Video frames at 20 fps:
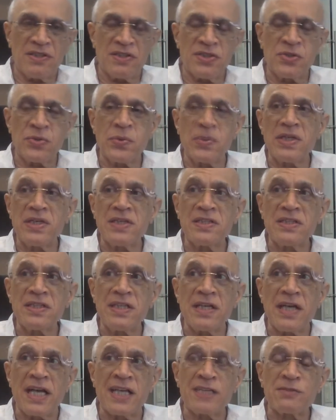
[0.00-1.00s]
You learn
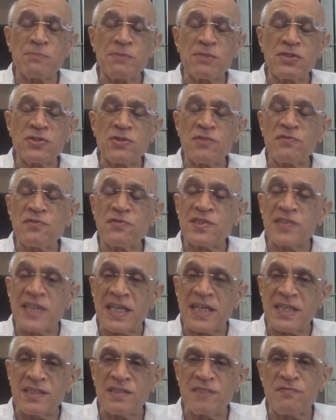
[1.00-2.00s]
the aspects of
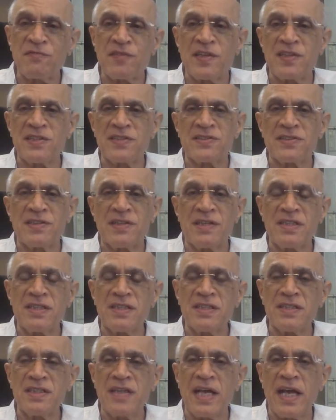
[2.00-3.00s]
sacrifice,
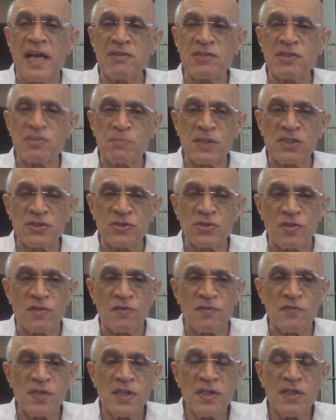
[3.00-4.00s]
learn the aspects
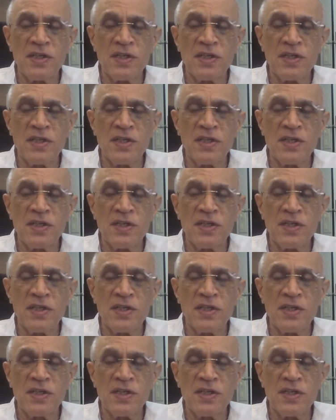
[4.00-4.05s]
of